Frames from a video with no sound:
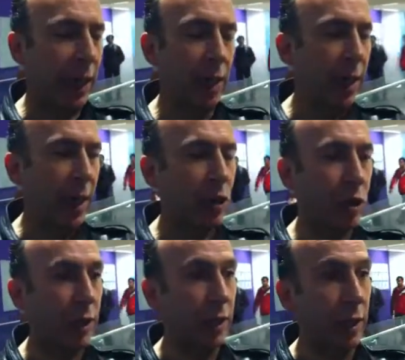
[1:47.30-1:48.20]
And
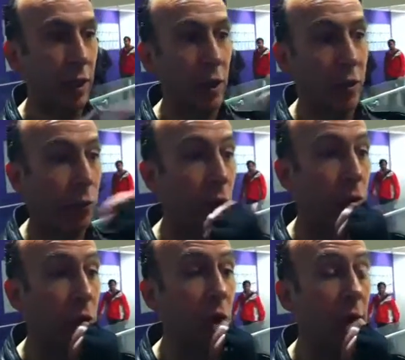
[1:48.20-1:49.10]
actually, as we were
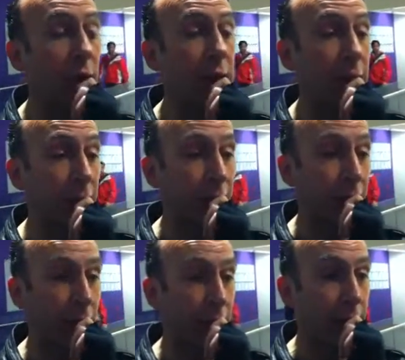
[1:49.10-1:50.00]
talking in
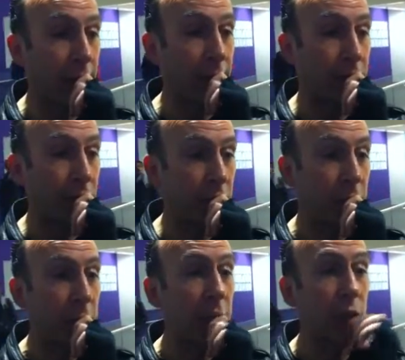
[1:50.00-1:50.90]
there,
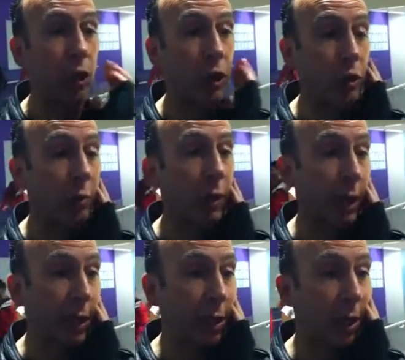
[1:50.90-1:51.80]
it occurred to
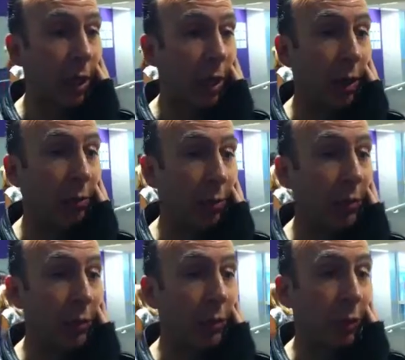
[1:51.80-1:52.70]
me
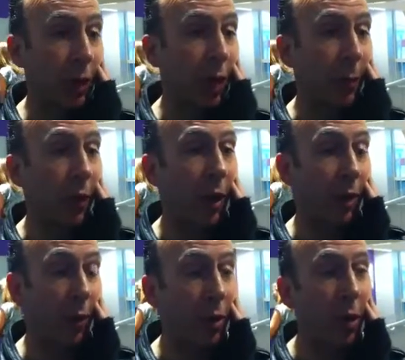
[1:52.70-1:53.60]
a couple
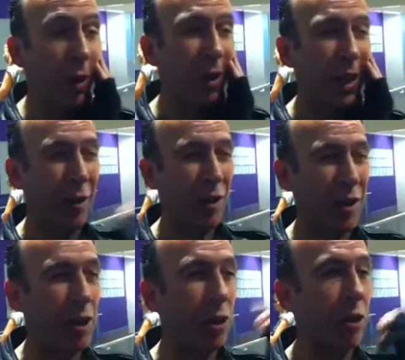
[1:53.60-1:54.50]
other
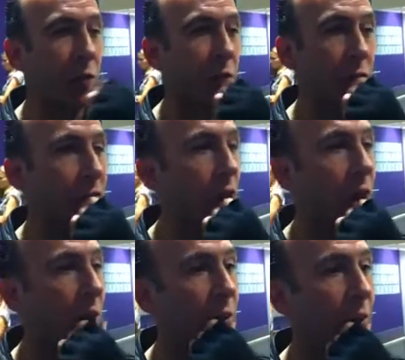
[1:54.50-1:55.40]
extensions of this
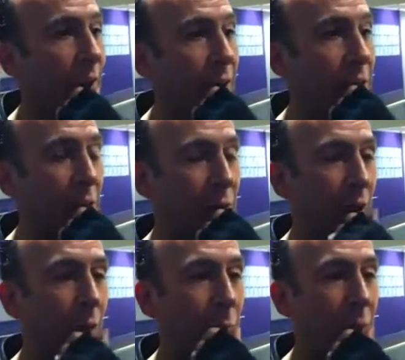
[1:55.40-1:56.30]
talk that I could
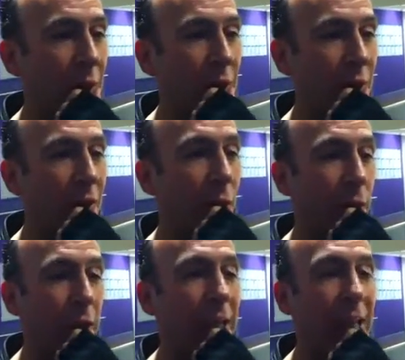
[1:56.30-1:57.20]
develop, because I think
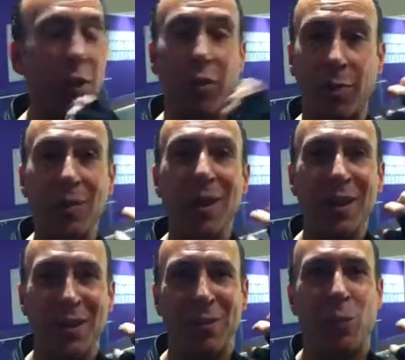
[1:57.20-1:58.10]
we're getting into some
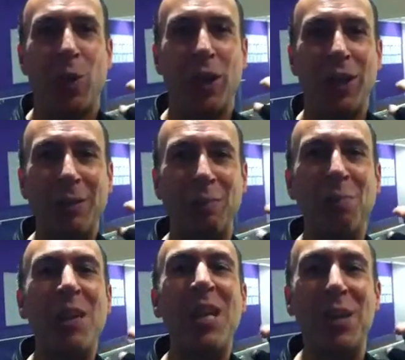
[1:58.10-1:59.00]
really
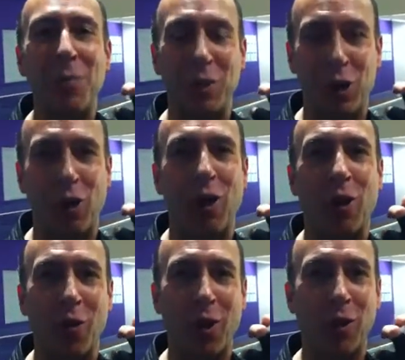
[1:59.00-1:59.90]
meaty
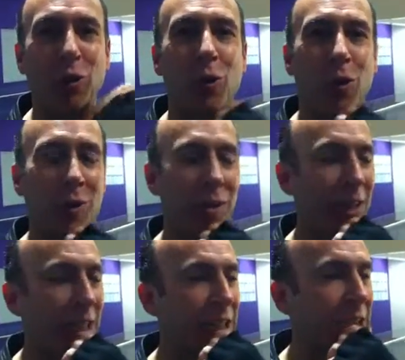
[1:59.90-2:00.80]
material there towards
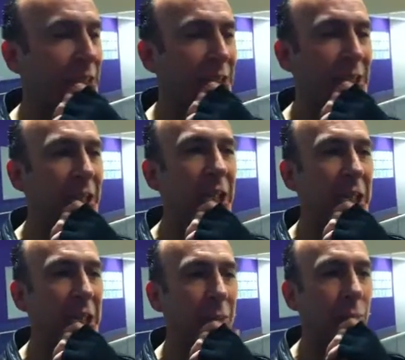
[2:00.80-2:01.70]
the end.
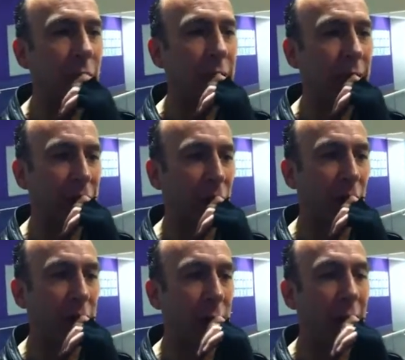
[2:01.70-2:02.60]
We're talking